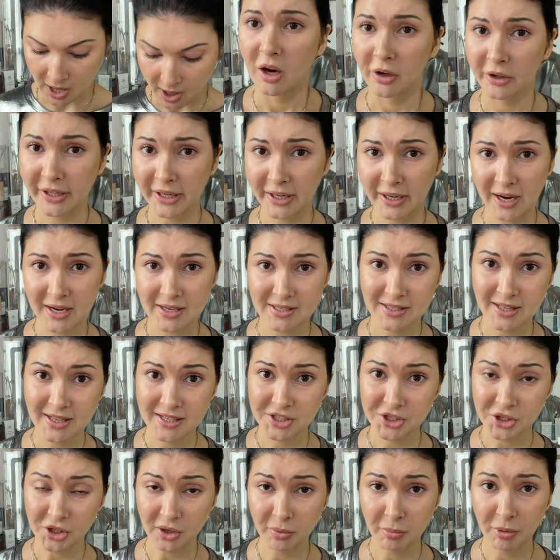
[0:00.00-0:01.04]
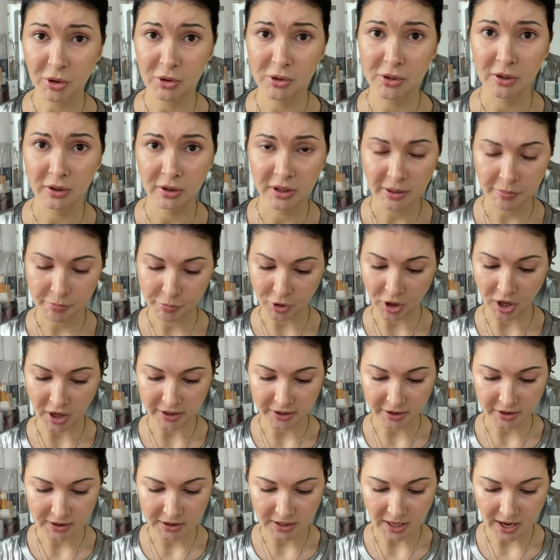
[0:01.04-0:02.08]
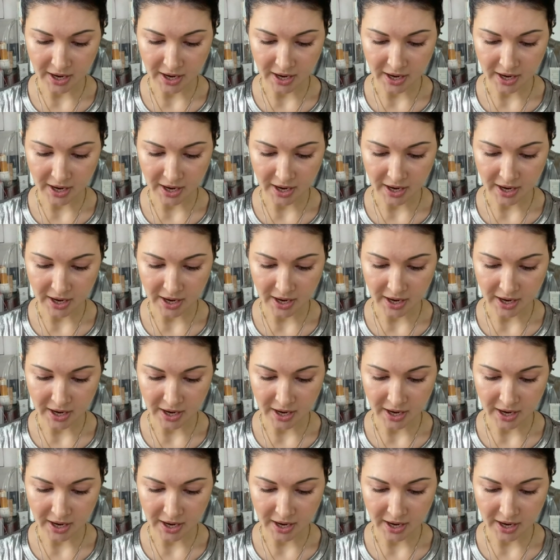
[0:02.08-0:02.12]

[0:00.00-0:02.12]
Okay, guys, let's talk about the lip products.